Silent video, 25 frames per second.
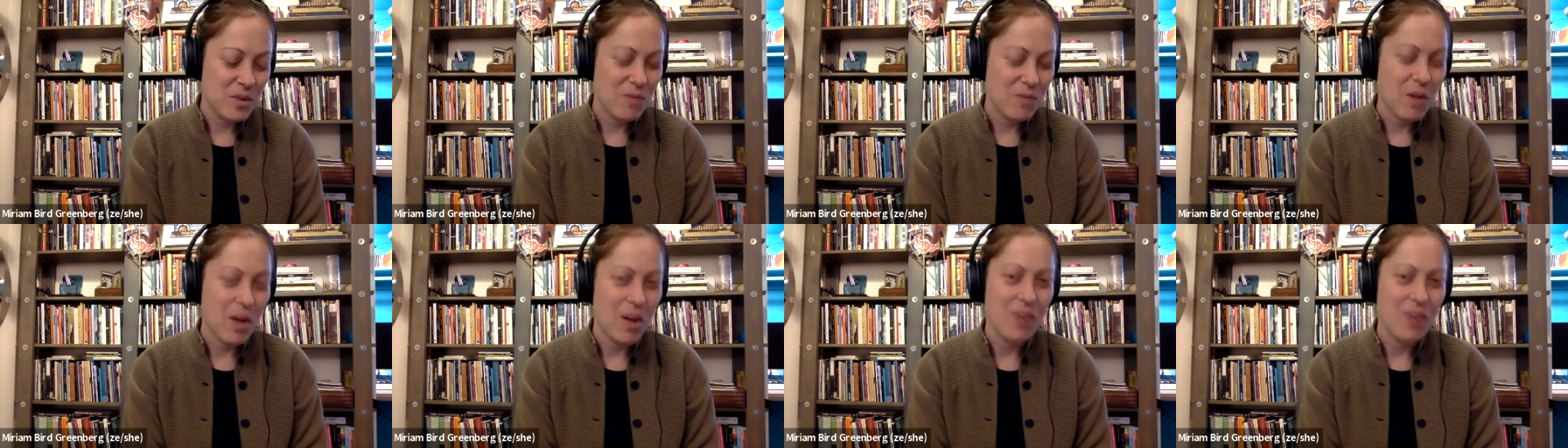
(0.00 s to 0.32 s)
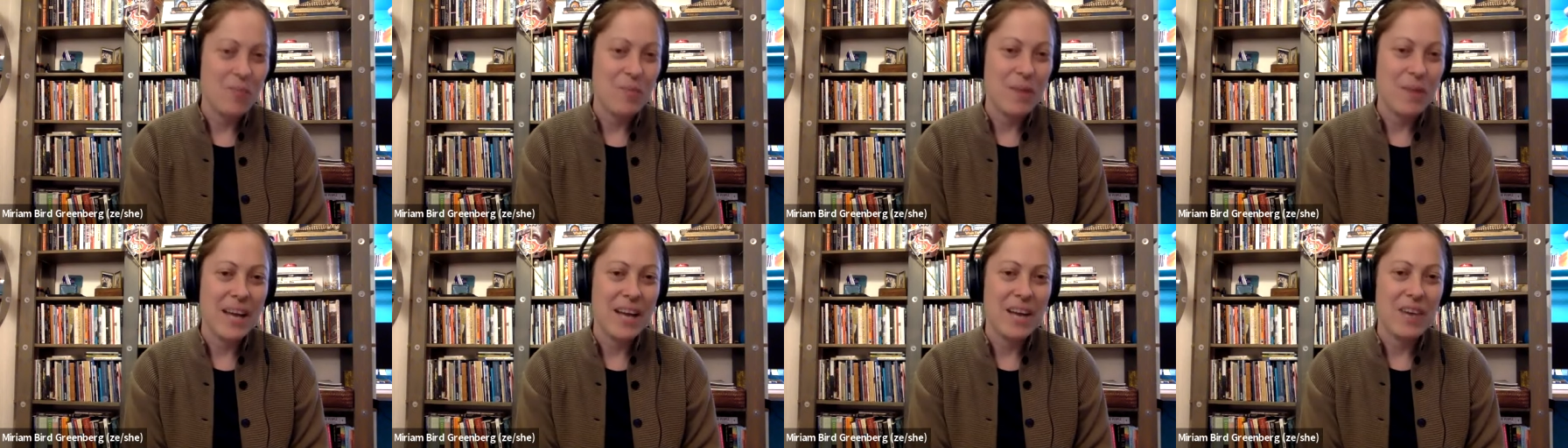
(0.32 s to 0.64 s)
of
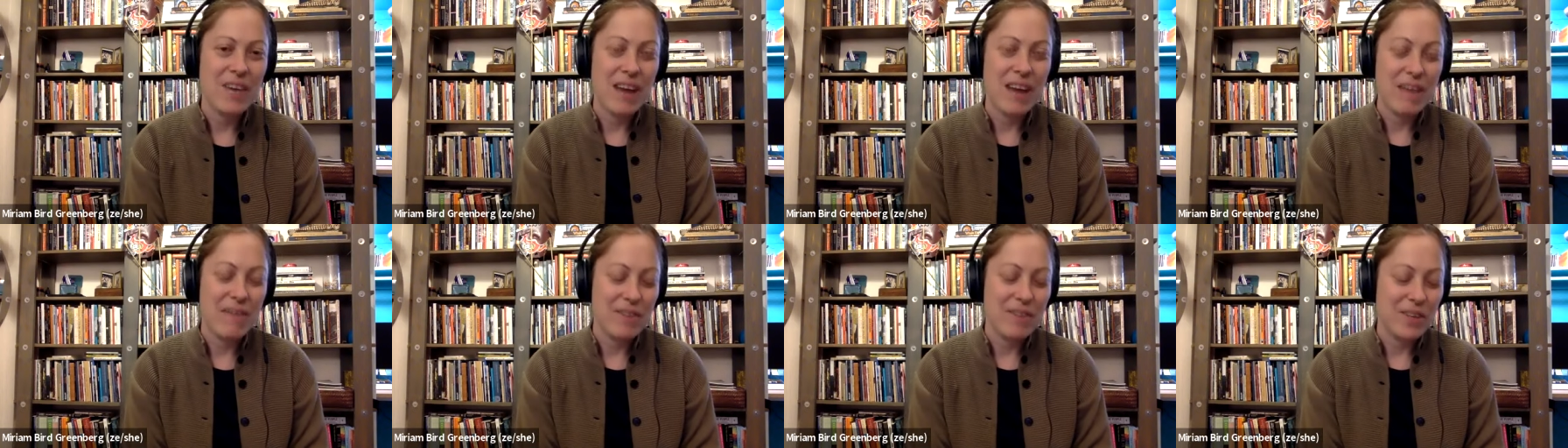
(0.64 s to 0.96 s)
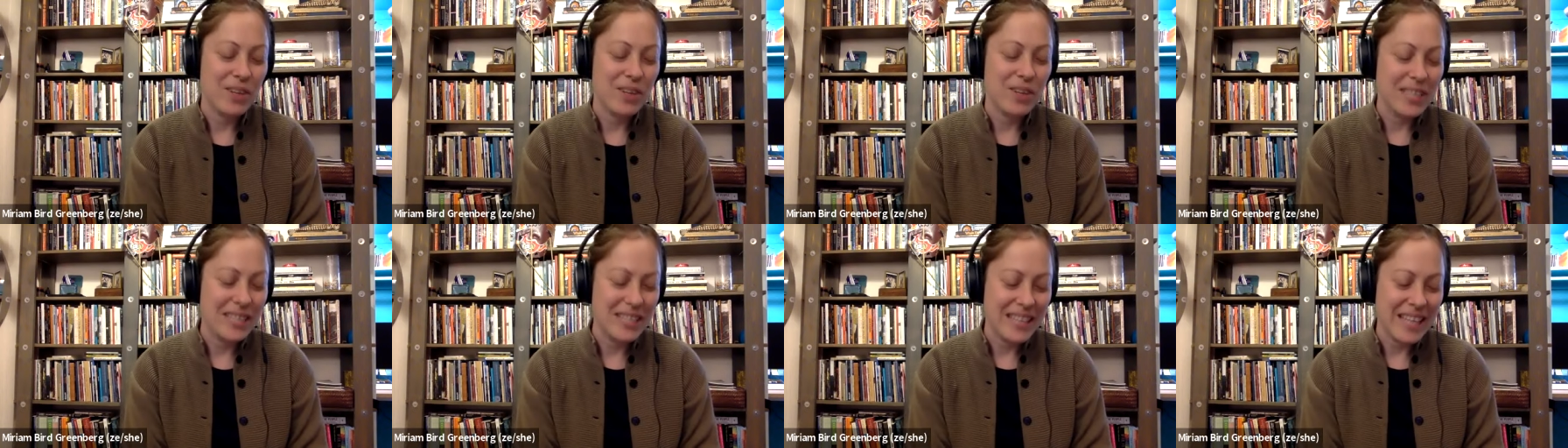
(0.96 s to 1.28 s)

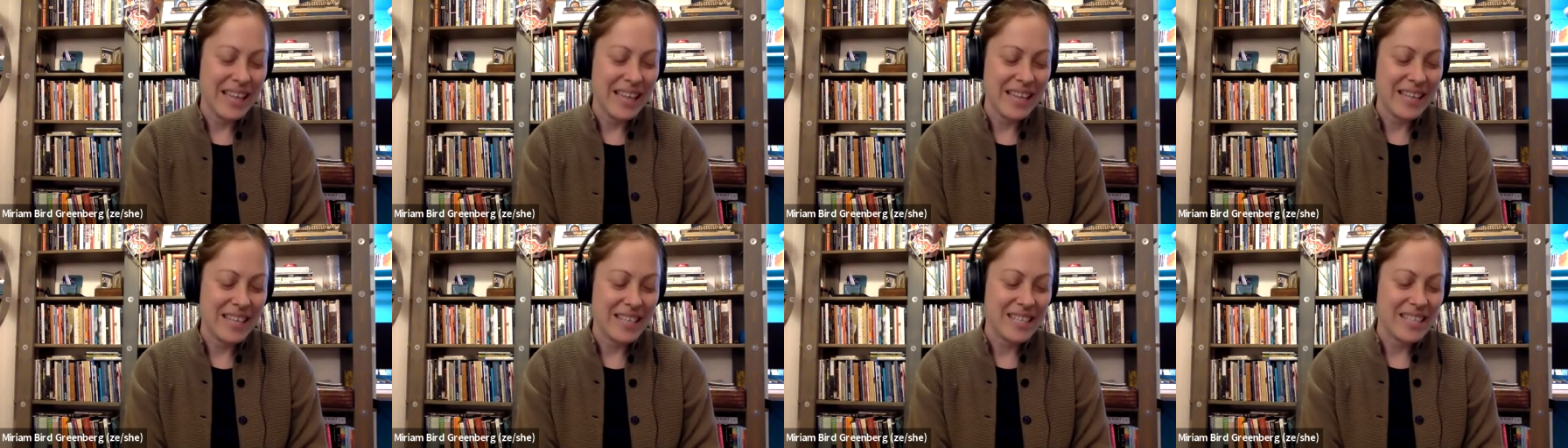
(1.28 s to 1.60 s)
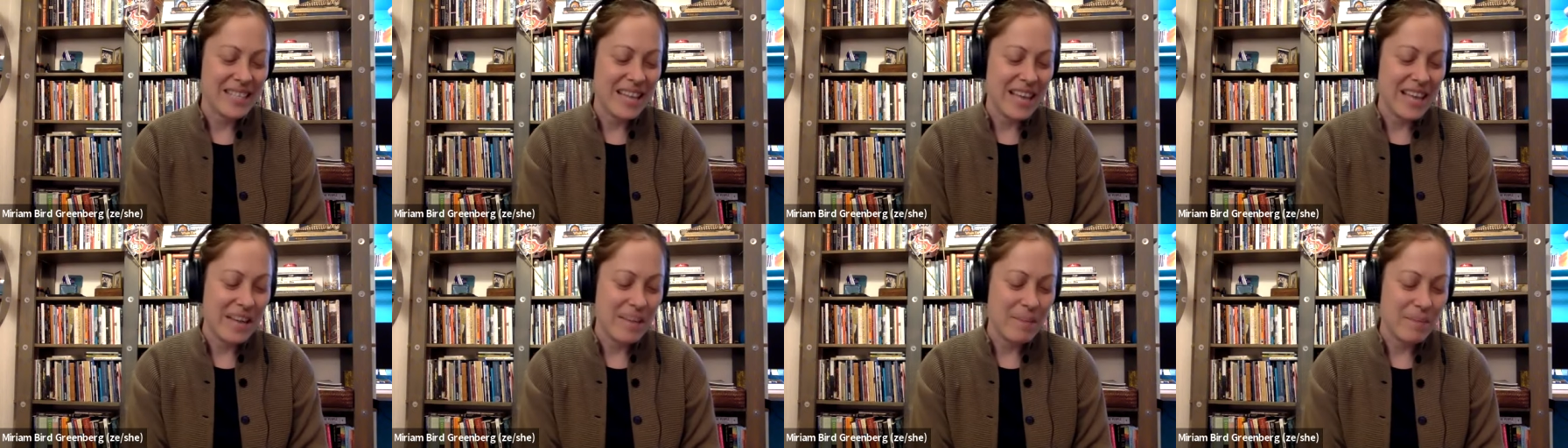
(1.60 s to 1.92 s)
autobiographical and
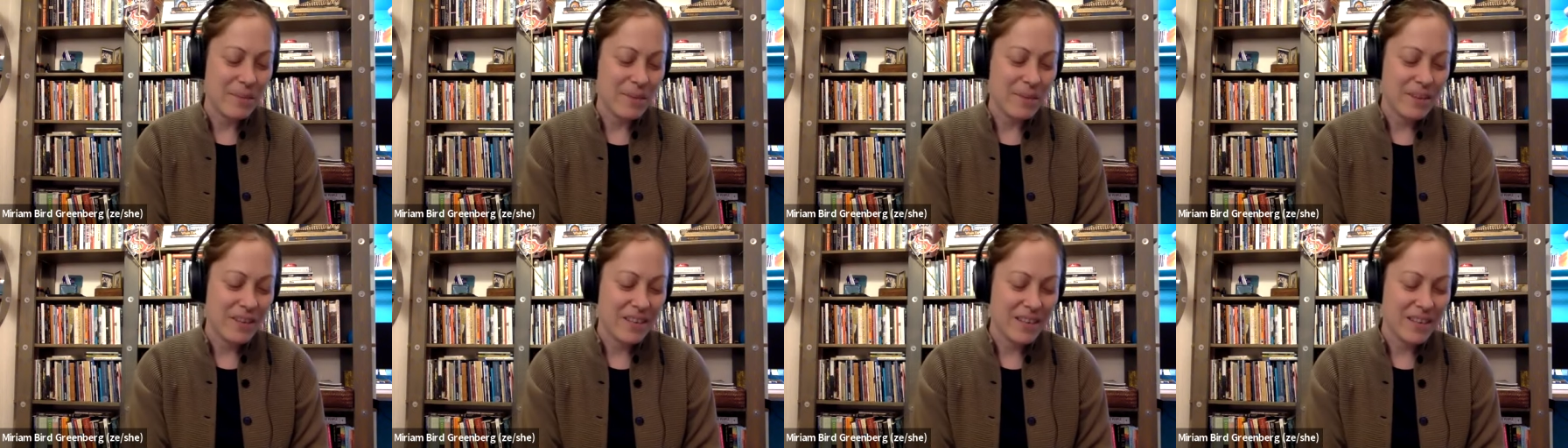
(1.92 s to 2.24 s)
landscape.